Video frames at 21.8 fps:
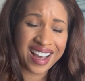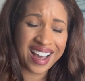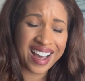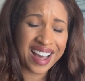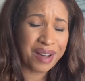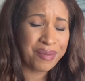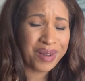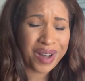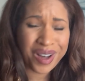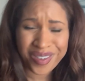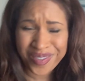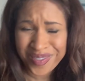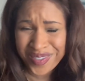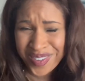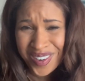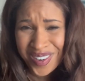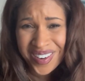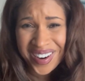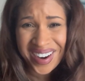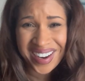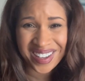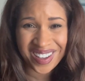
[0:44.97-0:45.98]
I'm all
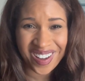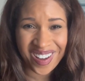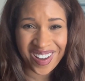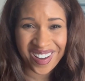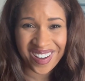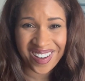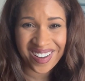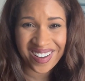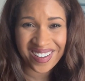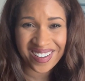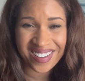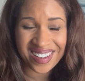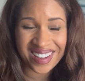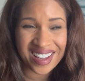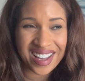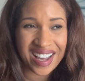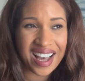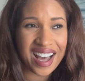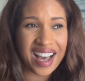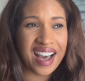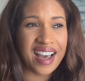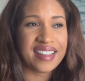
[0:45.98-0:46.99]
for it, y'all.
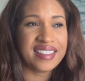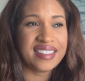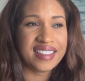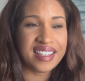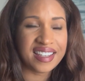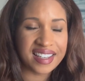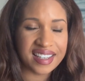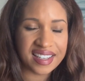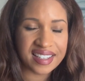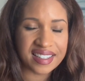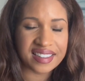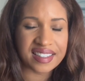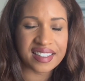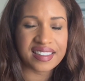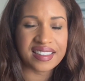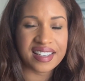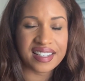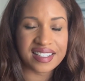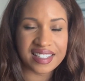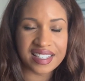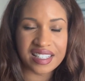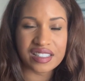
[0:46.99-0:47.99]
I think that
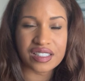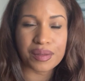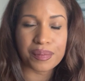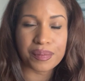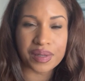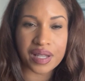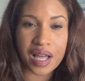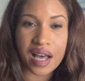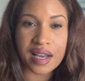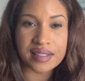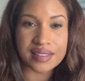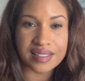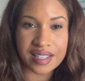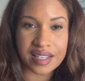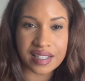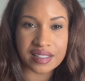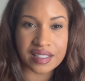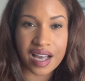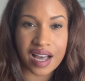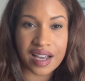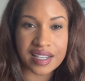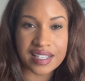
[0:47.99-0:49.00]
they need to block
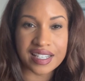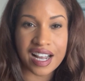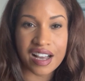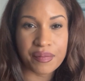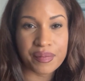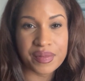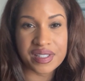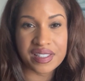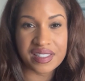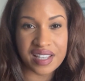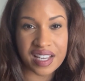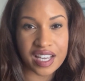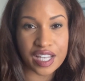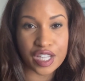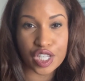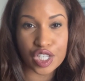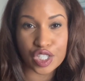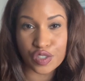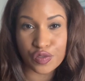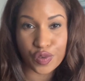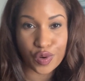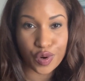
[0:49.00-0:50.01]
TikTok, and I've been saying
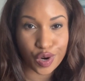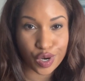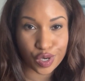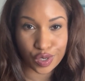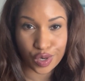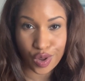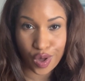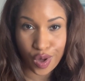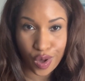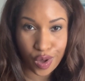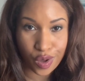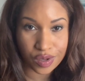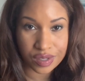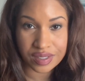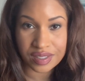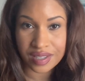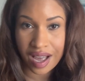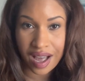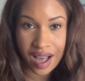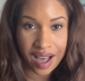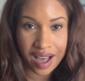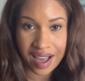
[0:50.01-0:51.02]
this for a long
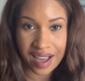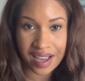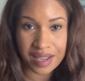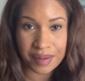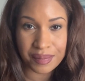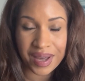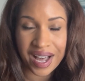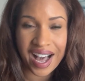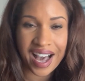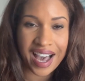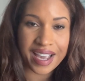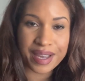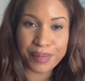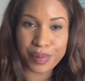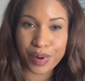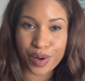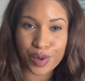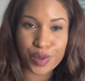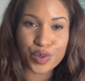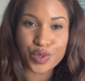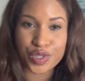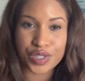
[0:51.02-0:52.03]
time. I
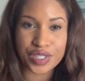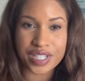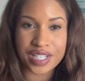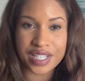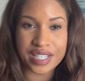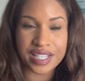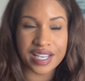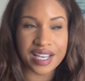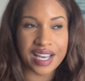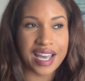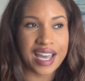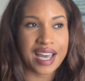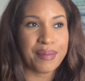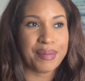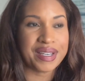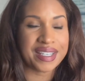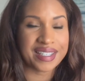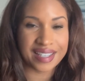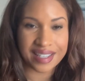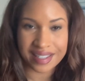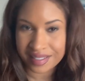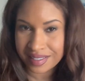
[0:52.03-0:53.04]
personally am
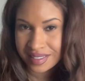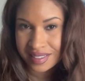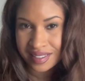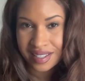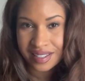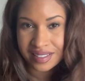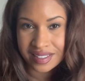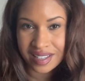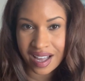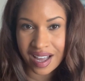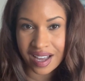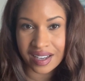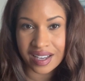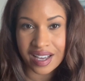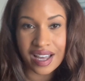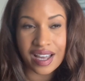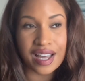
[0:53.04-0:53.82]
against TikTok.